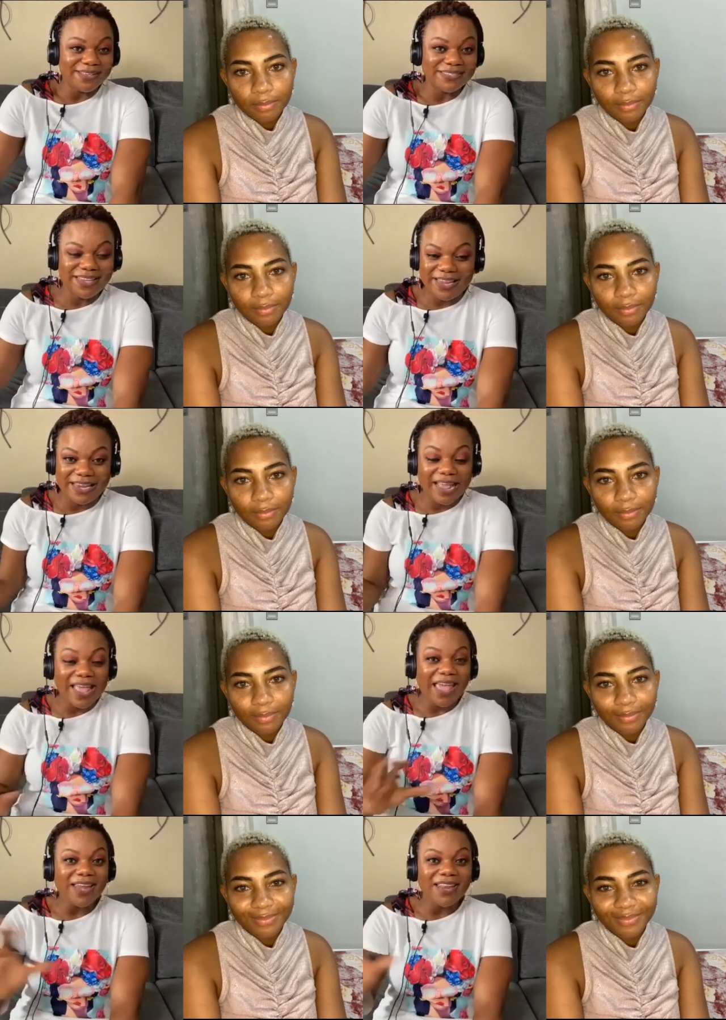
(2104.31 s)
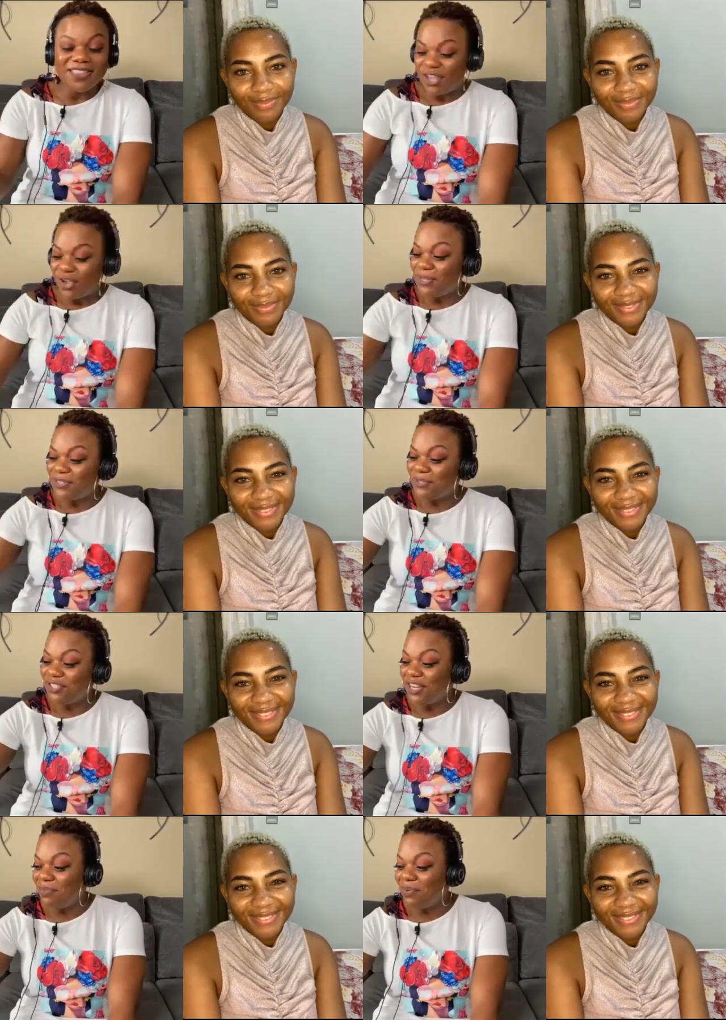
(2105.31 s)
Speaker 1: skin. Anything you want to
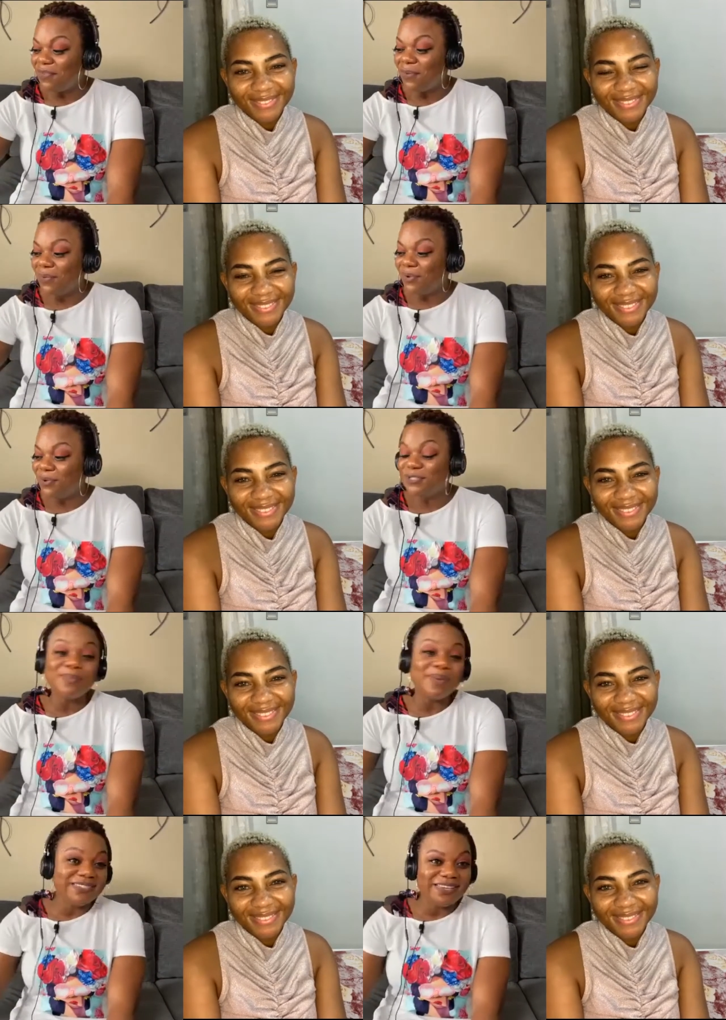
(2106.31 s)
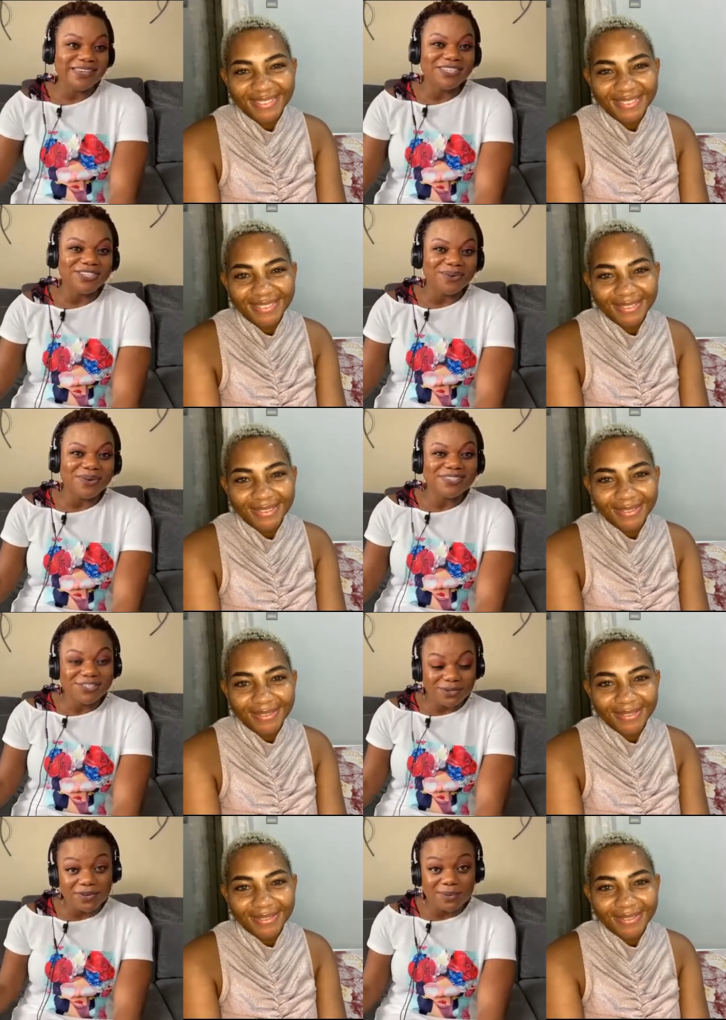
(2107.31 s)
share before we go to my signature
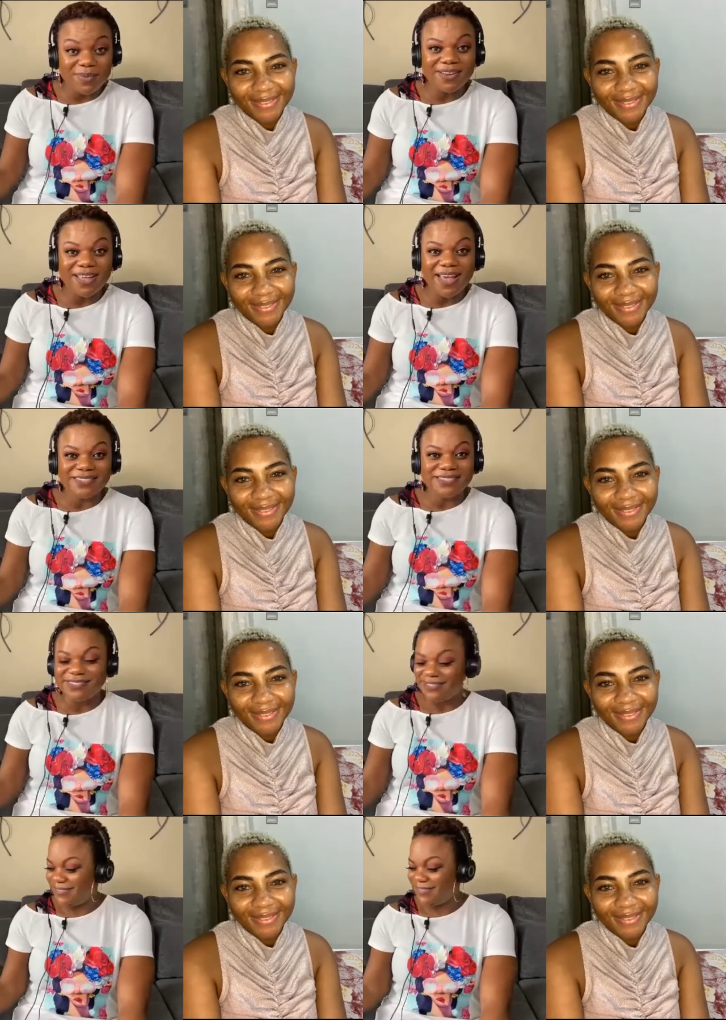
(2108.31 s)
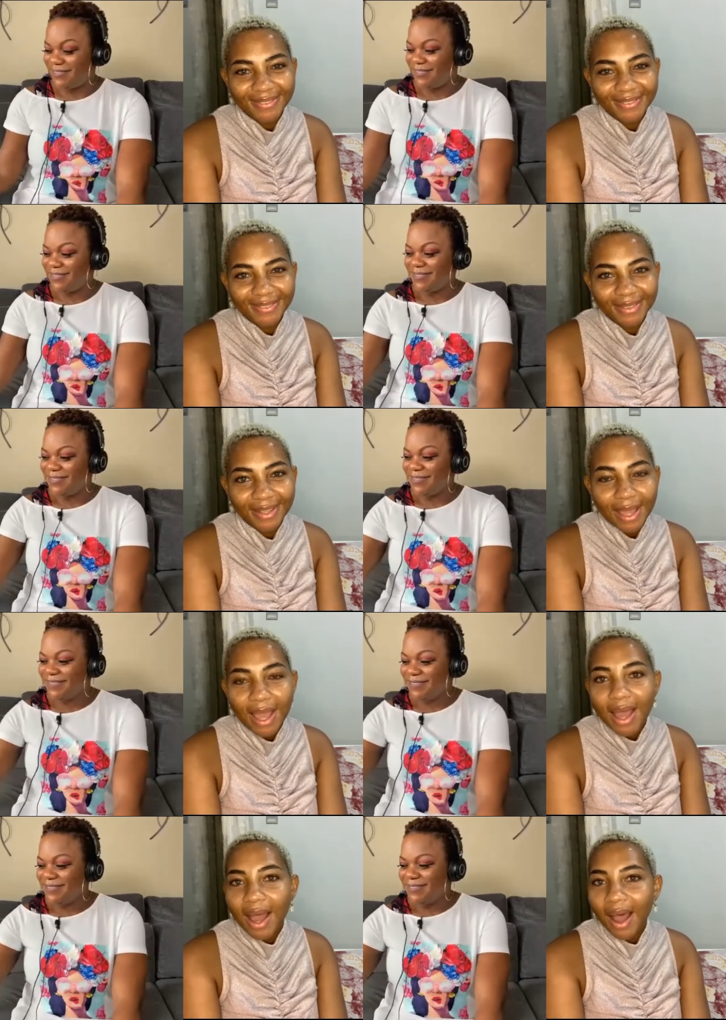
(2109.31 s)
question for the podcast?
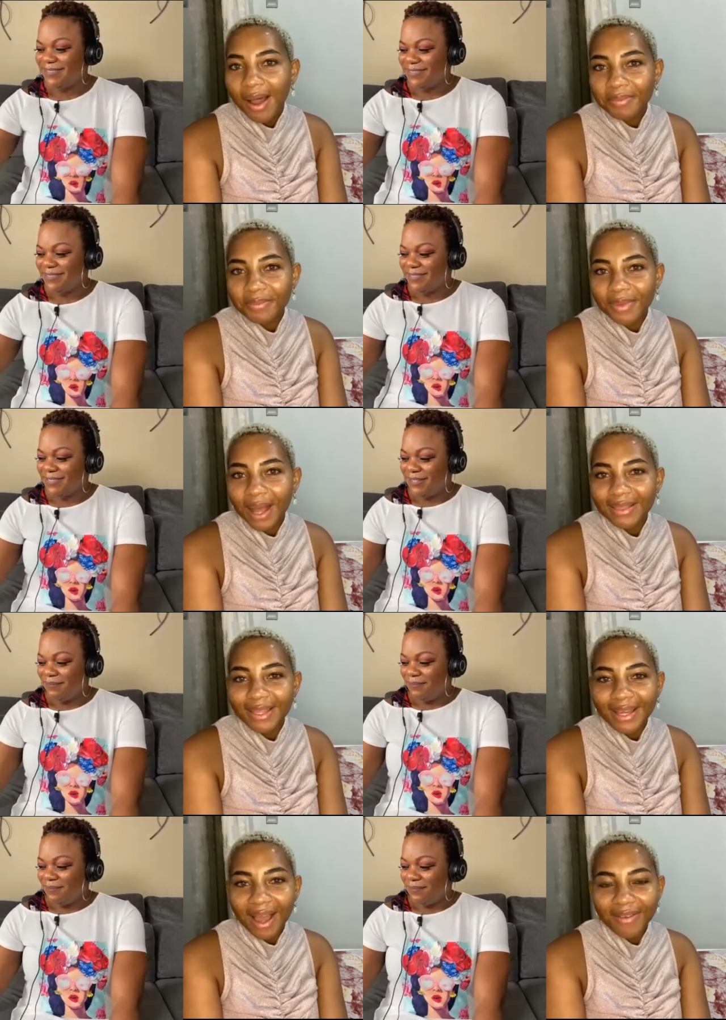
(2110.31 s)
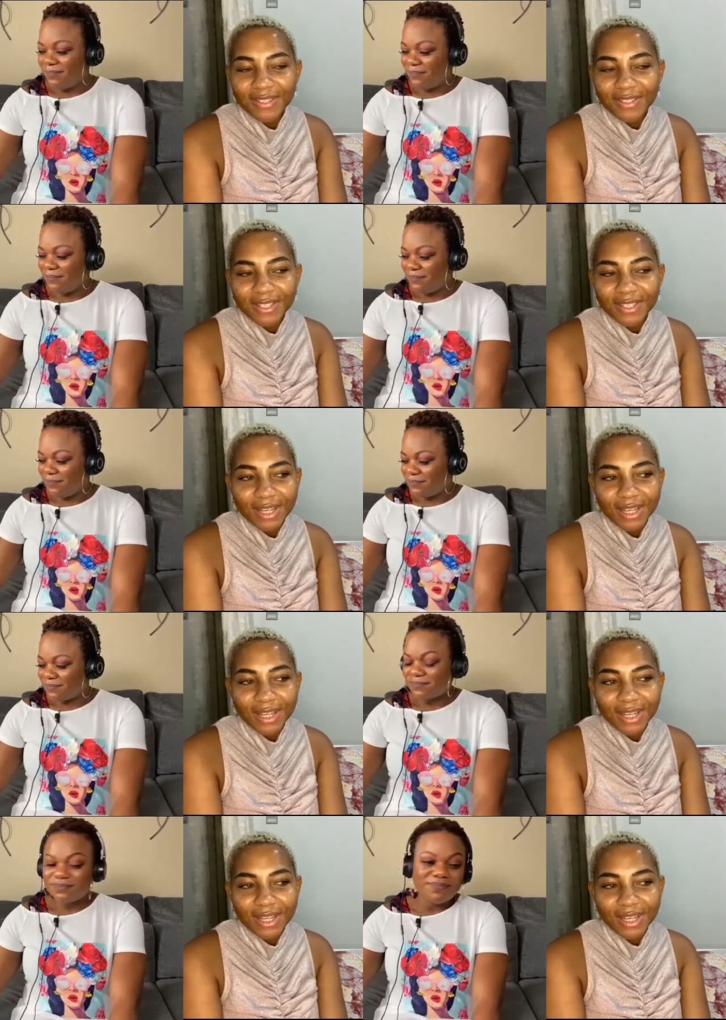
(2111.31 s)
Speaker 2: Um, I think I've
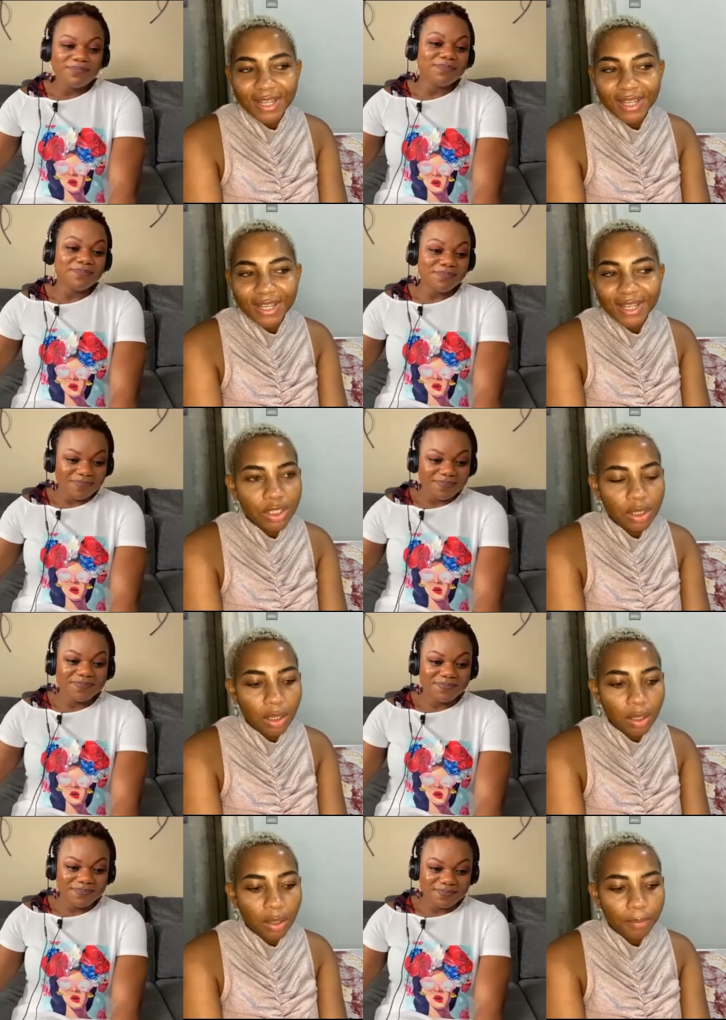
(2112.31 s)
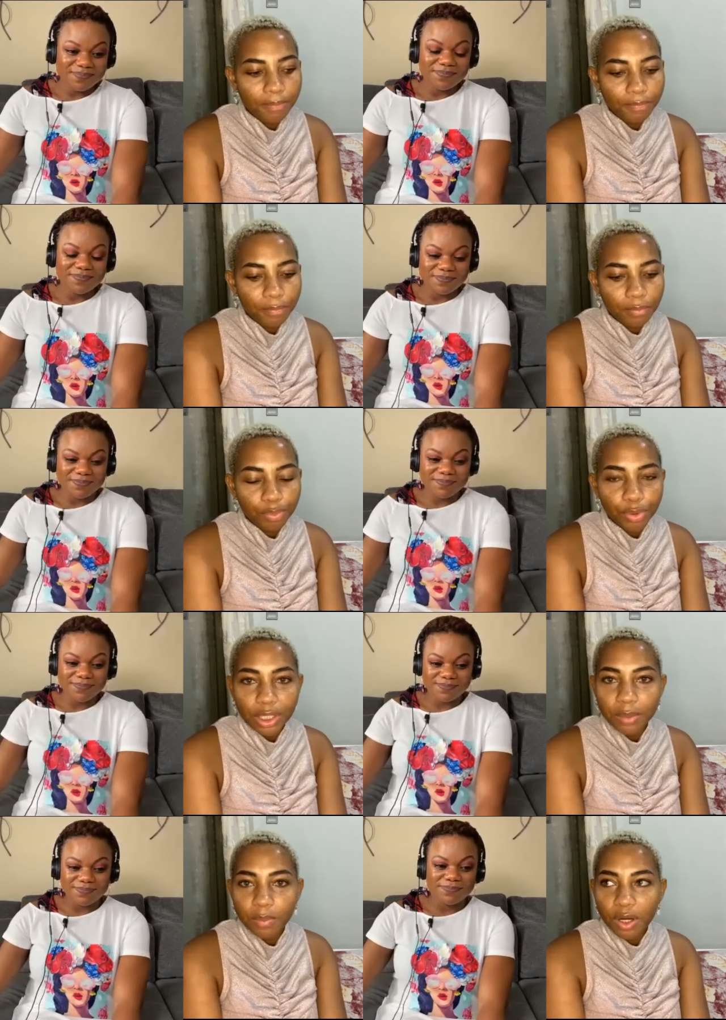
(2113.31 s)
shared pretty much um
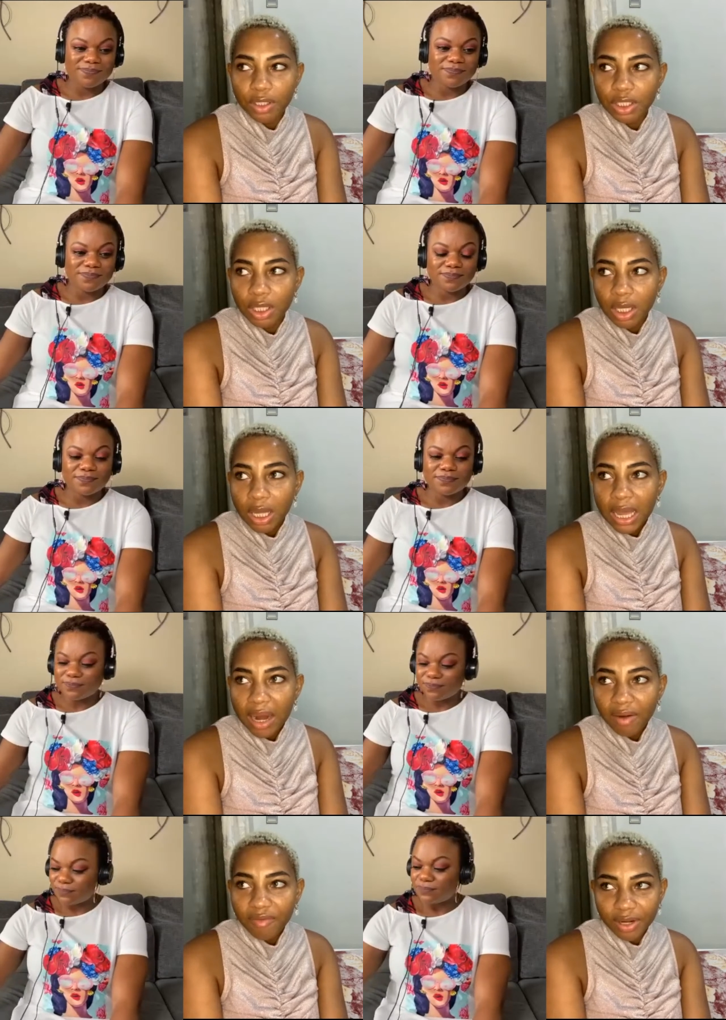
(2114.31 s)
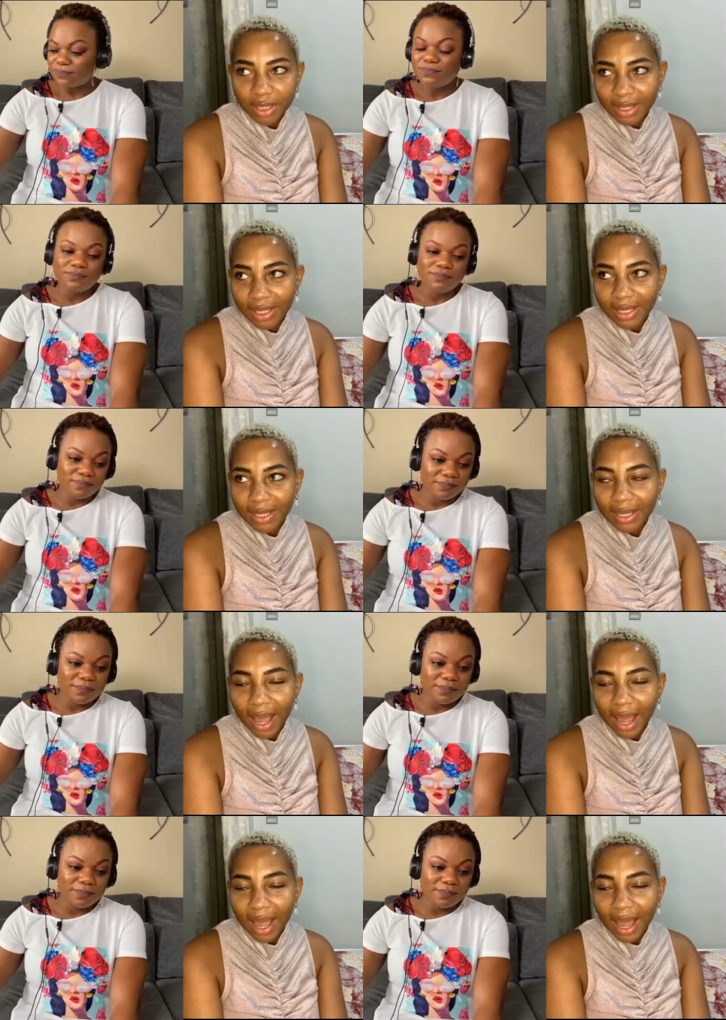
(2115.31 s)
pretty much everything. I